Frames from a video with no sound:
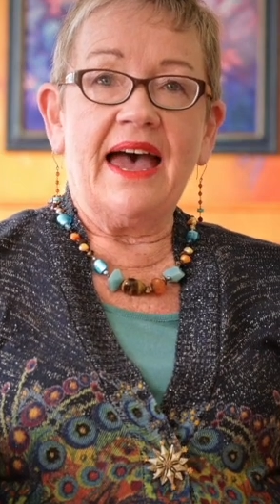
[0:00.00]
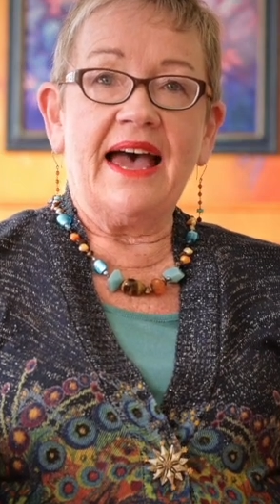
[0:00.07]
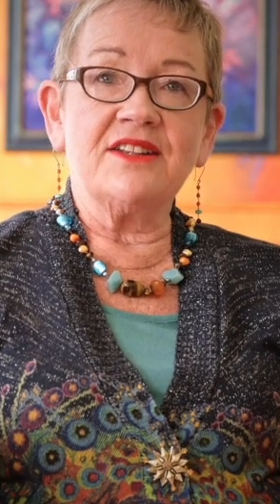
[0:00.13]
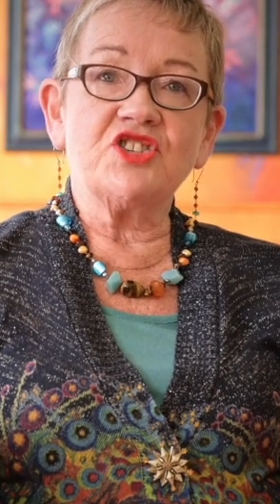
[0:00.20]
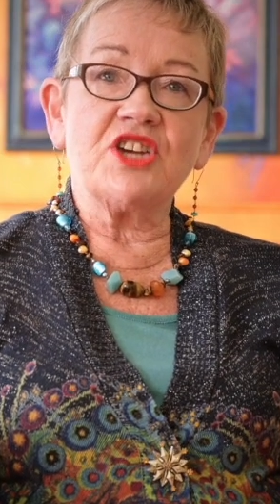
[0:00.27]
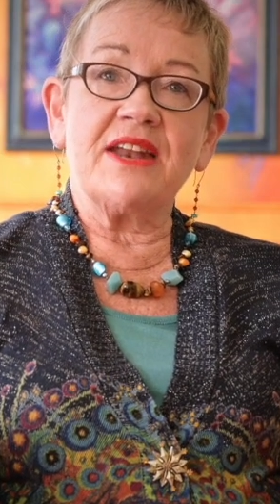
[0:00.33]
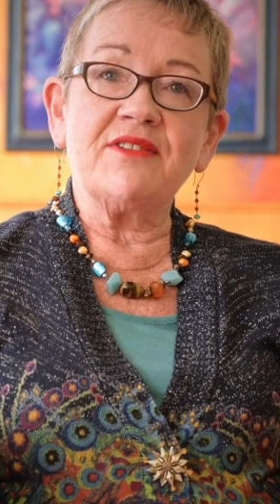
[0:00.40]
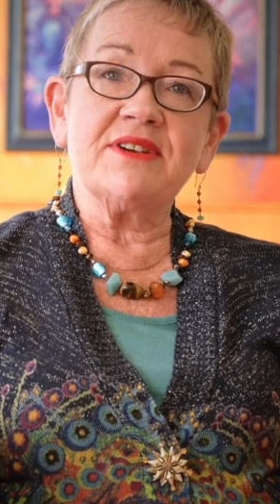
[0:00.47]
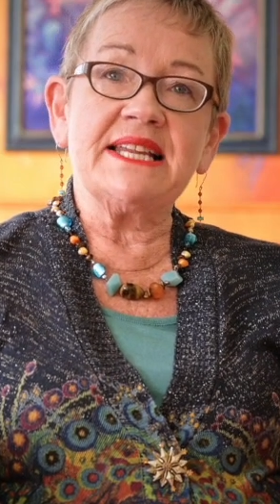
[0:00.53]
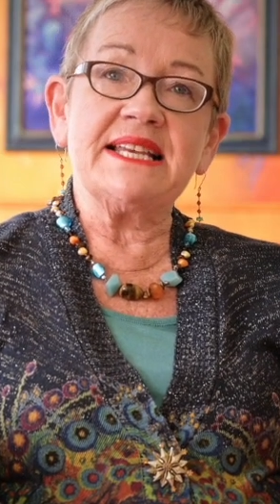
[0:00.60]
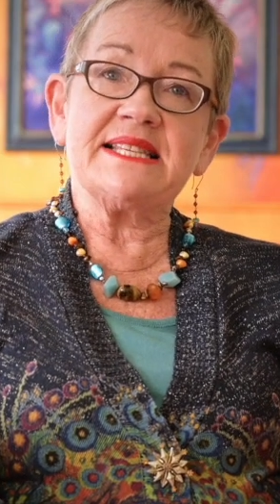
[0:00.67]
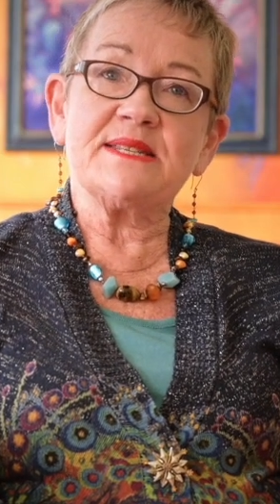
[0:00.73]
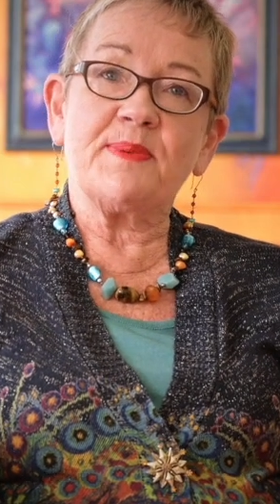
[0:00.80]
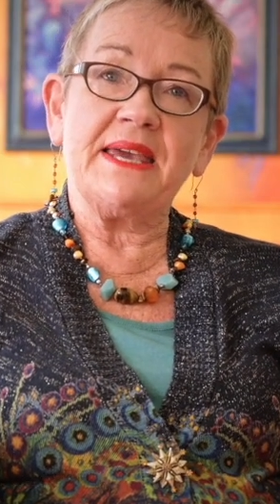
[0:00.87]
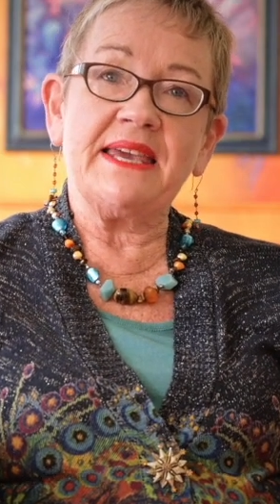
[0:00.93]
And generally
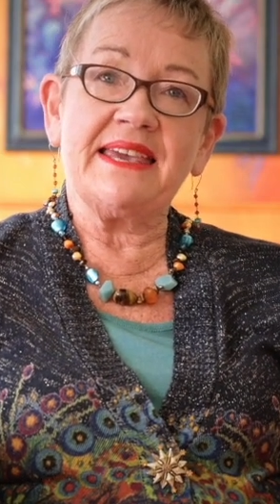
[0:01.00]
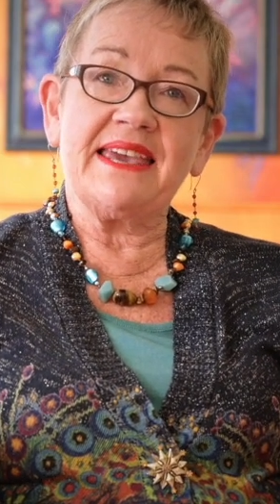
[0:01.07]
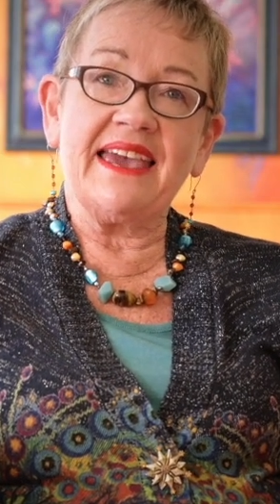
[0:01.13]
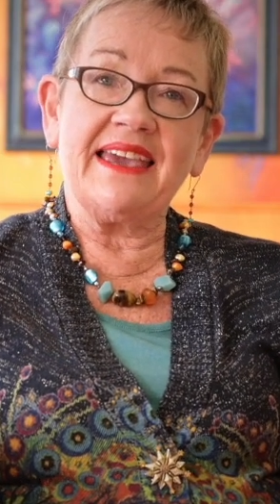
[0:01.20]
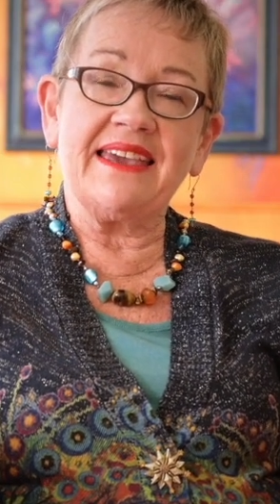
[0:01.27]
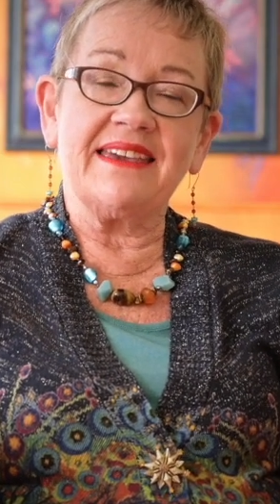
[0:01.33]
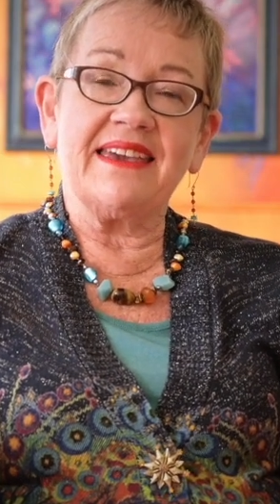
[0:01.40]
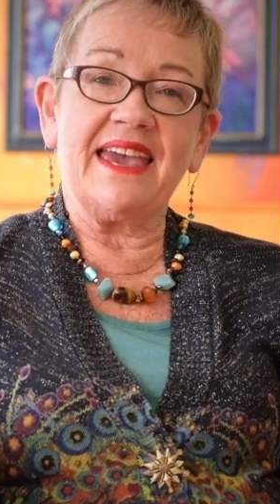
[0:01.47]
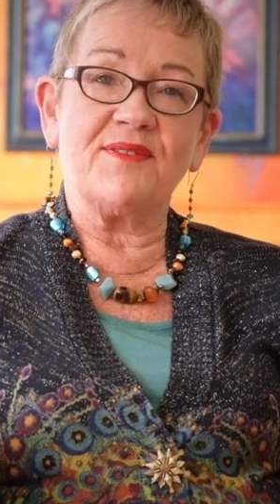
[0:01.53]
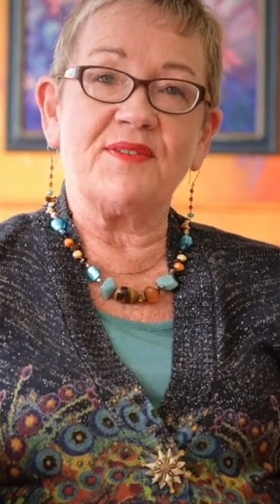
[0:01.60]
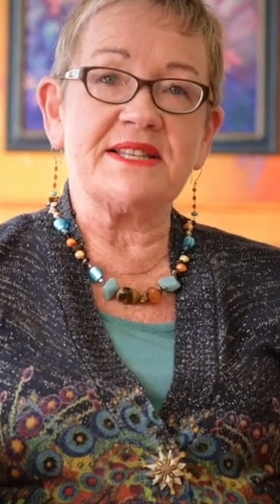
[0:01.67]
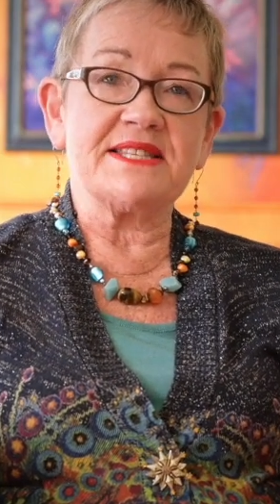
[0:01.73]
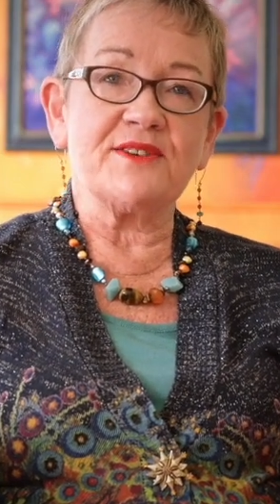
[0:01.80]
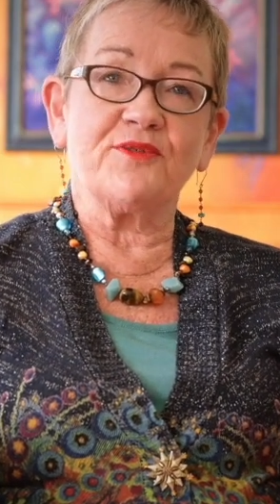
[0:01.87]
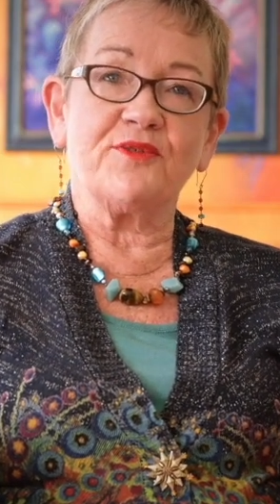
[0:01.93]
speaking, if
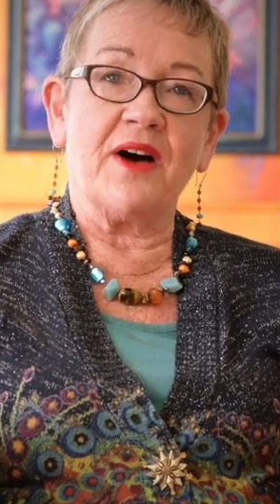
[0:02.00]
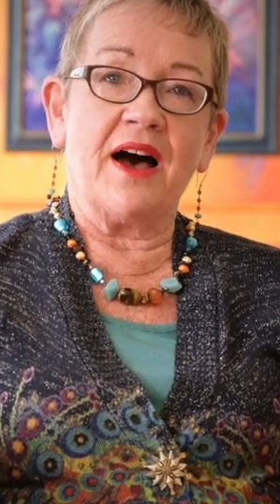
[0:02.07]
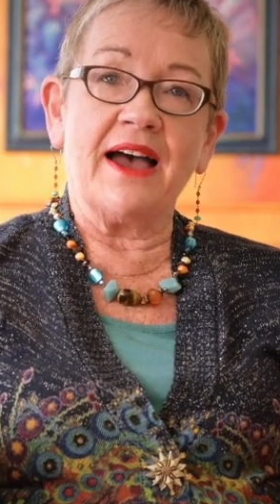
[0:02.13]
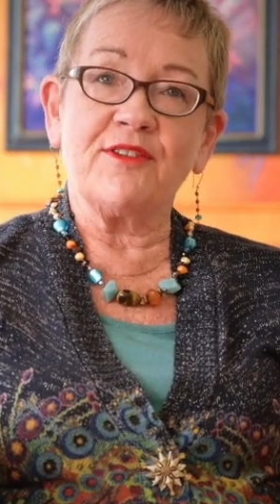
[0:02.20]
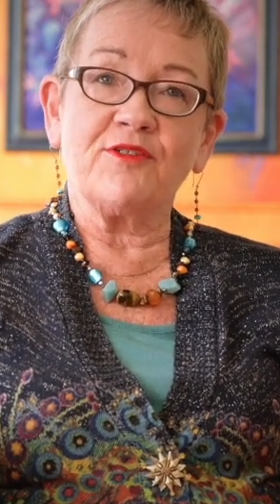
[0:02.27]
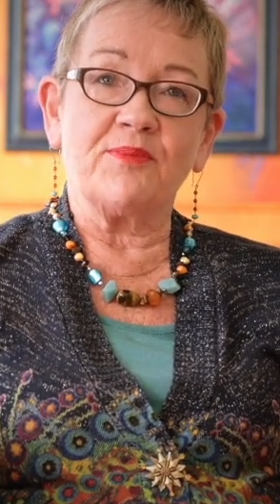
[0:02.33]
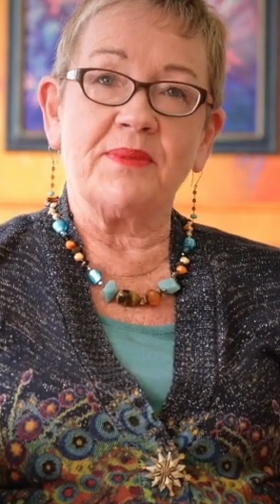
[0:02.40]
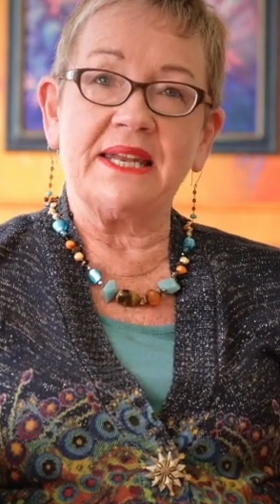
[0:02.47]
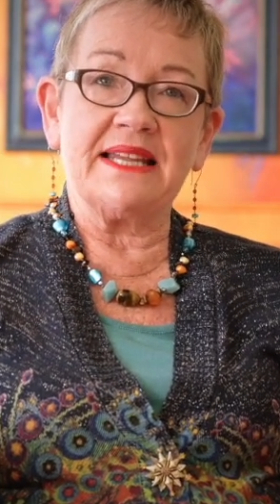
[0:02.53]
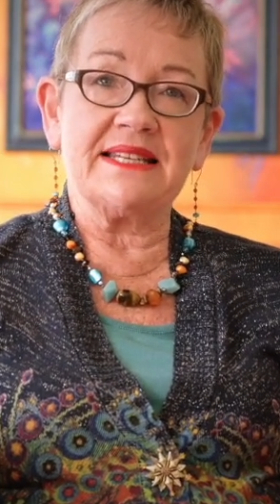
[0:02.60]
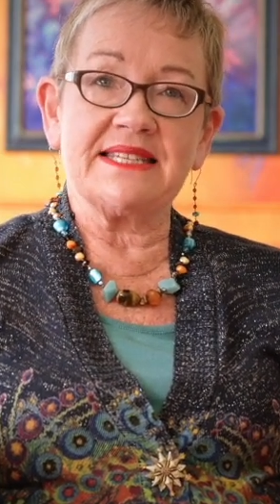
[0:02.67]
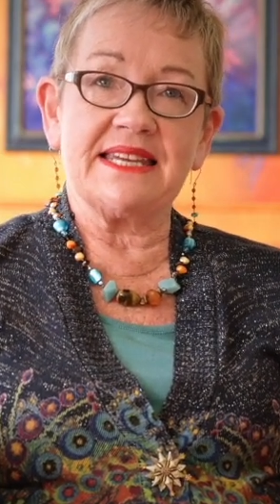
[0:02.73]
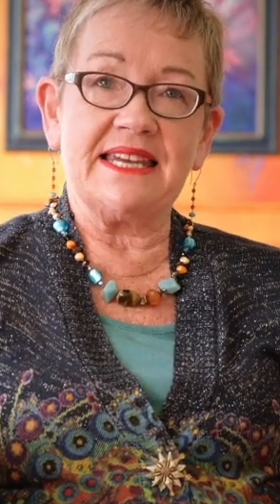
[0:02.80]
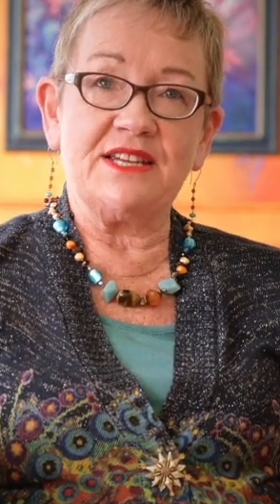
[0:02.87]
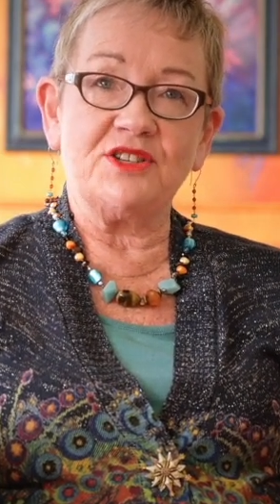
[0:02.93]
it's a
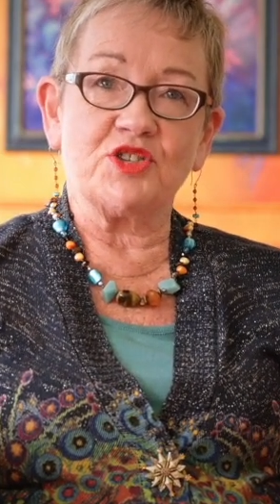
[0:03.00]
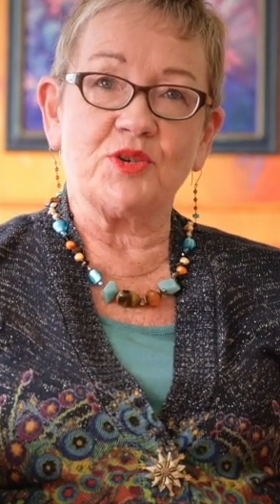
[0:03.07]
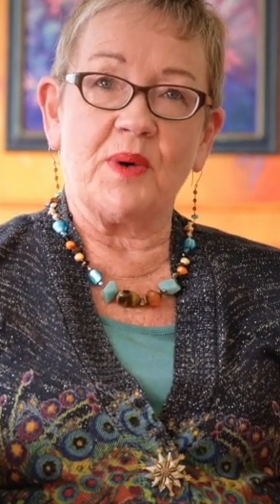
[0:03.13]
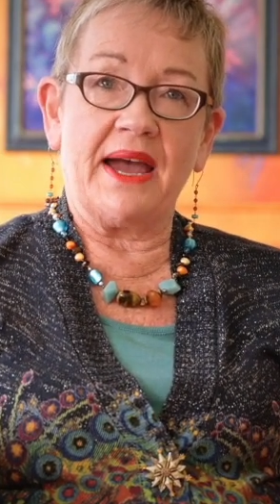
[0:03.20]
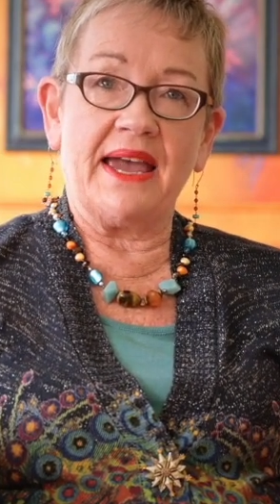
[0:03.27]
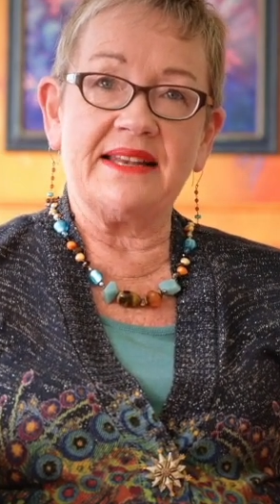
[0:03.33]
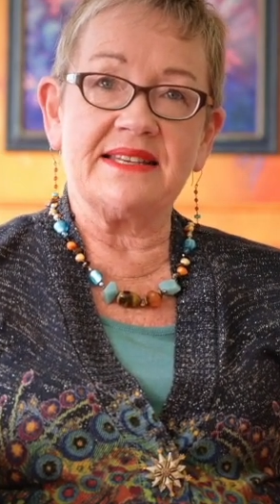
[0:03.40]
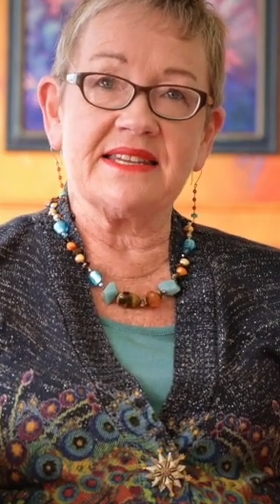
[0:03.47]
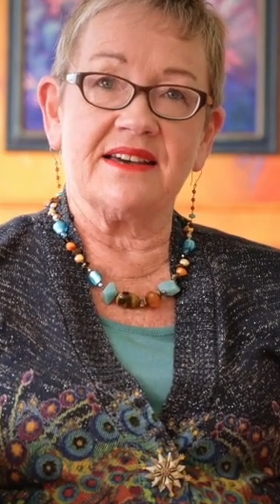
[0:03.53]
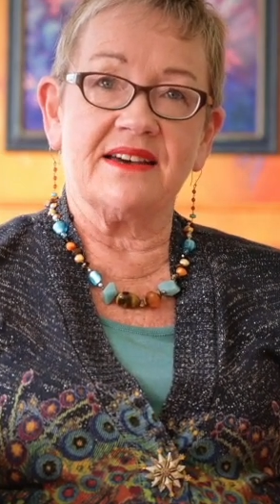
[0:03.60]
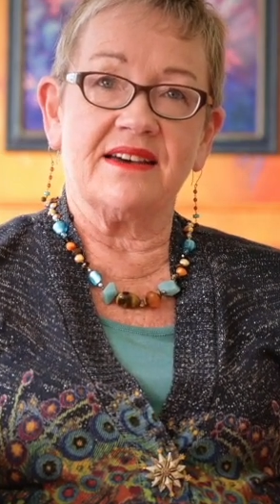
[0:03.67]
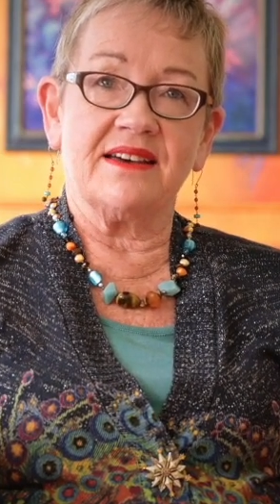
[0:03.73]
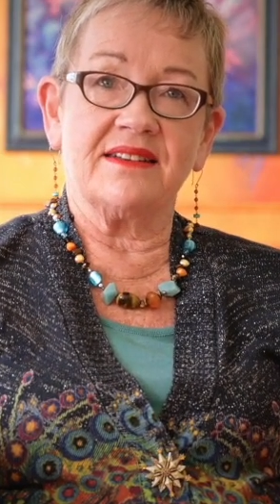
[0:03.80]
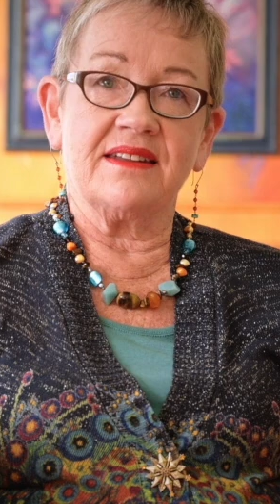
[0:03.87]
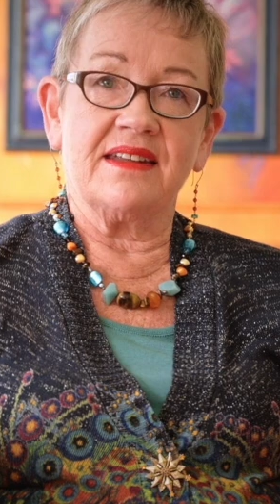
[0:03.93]
5-minute each way
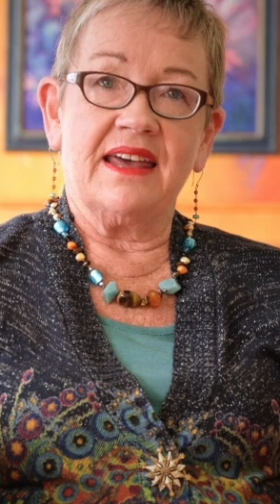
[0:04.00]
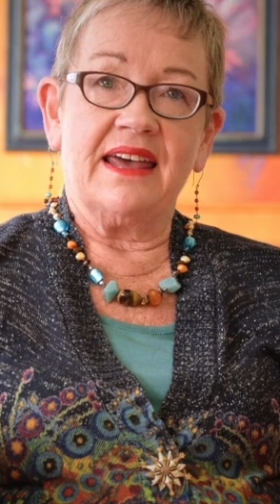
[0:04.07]
turn,